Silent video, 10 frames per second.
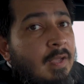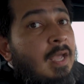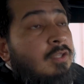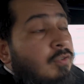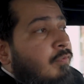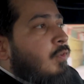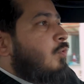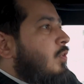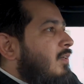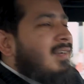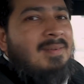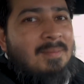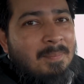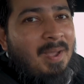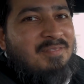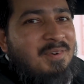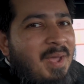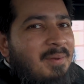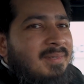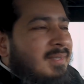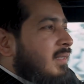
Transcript: and your future. Bye for now.